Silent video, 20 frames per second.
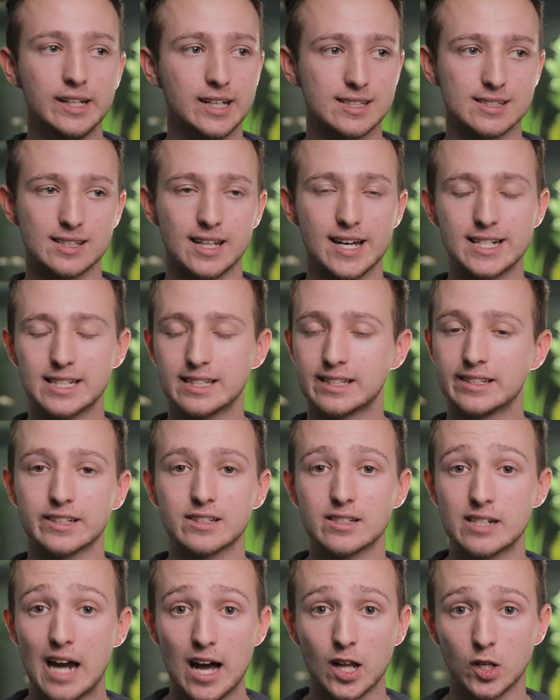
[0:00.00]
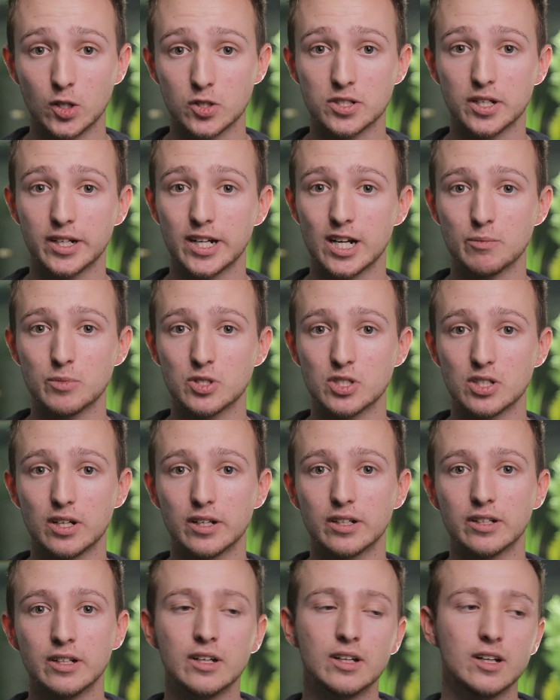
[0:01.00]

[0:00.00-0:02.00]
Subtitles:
is like $6 on Amazon.